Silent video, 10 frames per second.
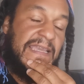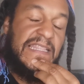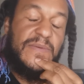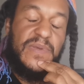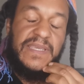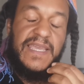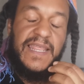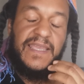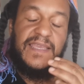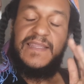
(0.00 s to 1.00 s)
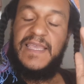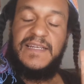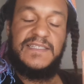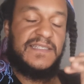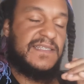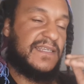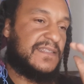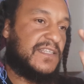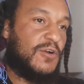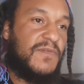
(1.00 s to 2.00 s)
In the beginning, in the English, it
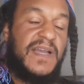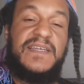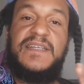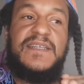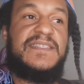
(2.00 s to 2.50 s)
says Jehovah